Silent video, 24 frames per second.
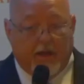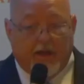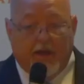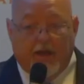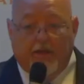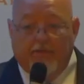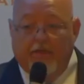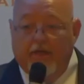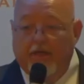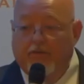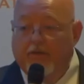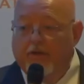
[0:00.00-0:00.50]

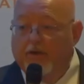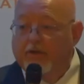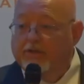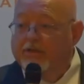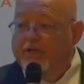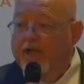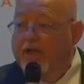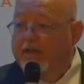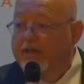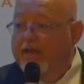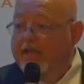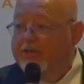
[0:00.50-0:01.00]
And then there's
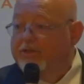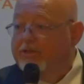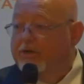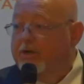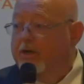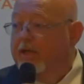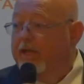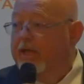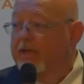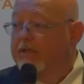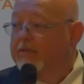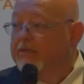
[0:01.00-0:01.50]
Lester
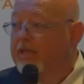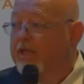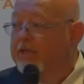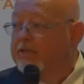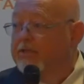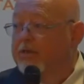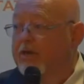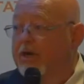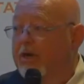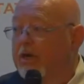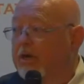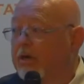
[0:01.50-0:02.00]
Lee. Is
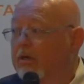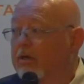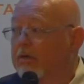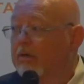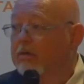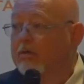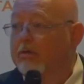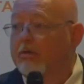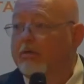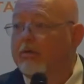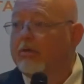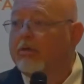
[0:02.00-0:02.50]
Lester here?
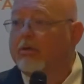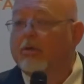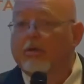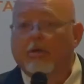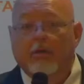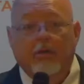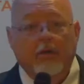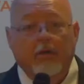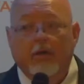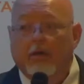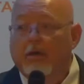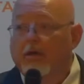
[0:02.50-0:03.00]

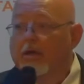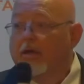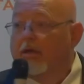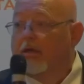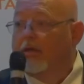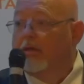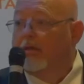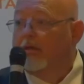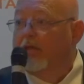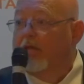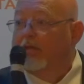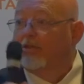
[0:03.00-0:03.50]

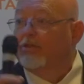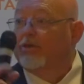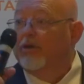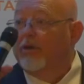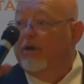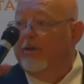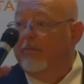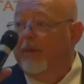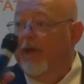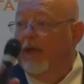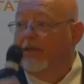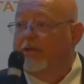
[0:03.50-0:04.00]
Lester in
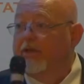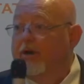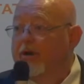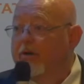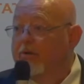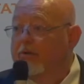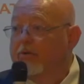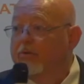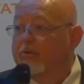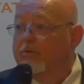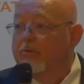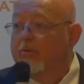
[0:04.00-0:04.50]
the back
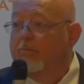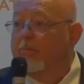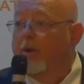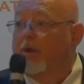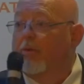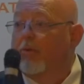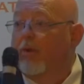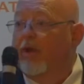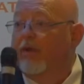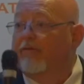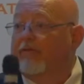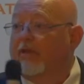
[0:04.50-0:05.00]
there. Everybody
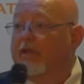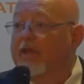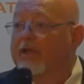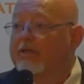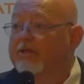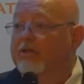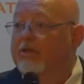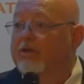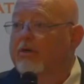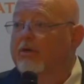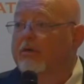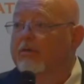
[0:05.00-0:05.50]
wave to
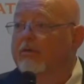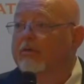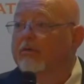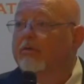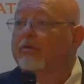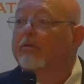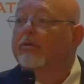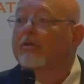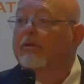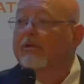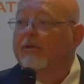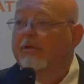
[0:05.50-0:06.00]
Lester.
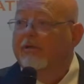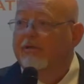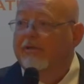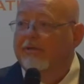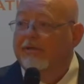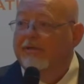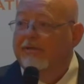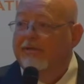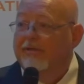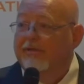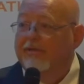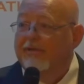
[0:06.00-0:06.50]

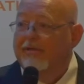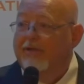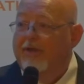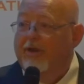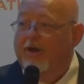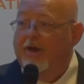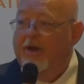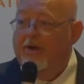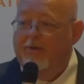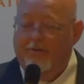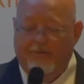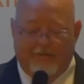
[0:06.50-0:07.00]
There
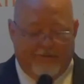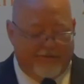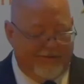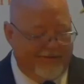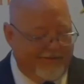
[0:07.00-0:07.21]
you go.